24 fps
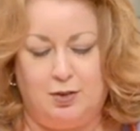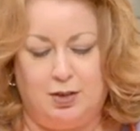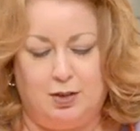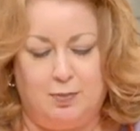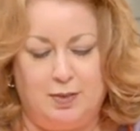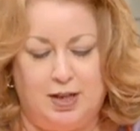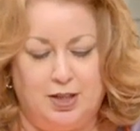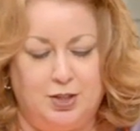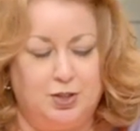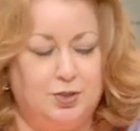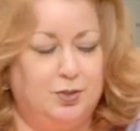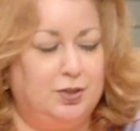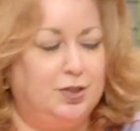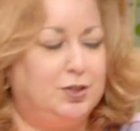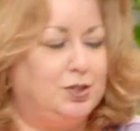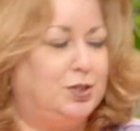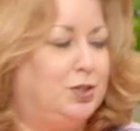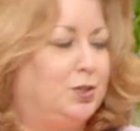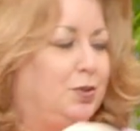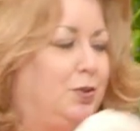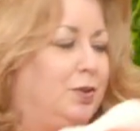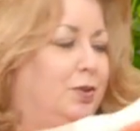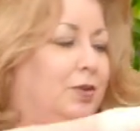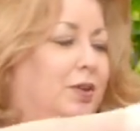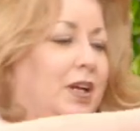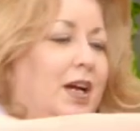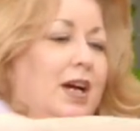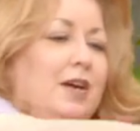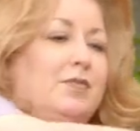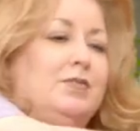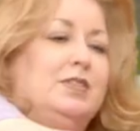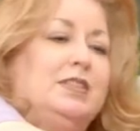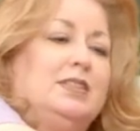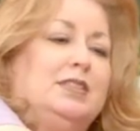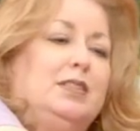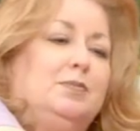wanna make sure the soil
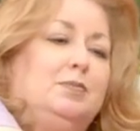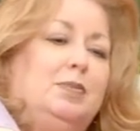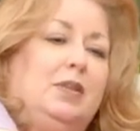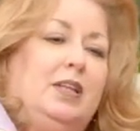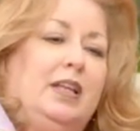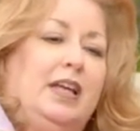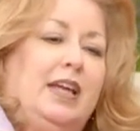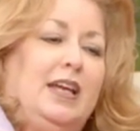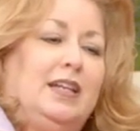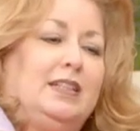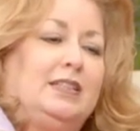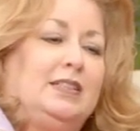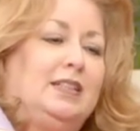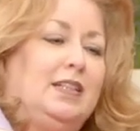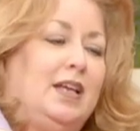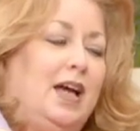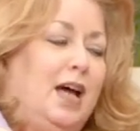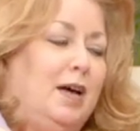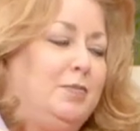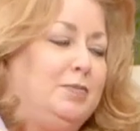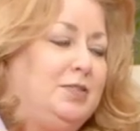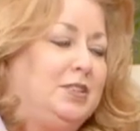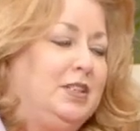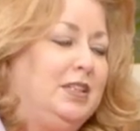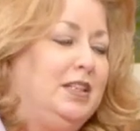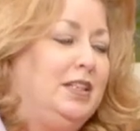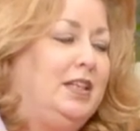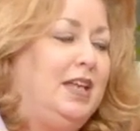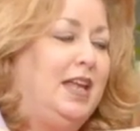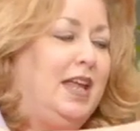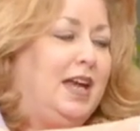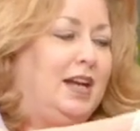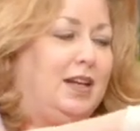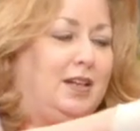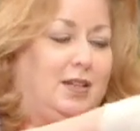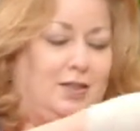covers the plant up to the
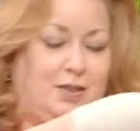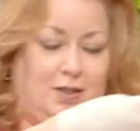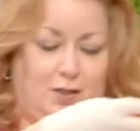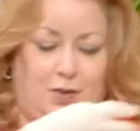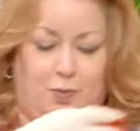neck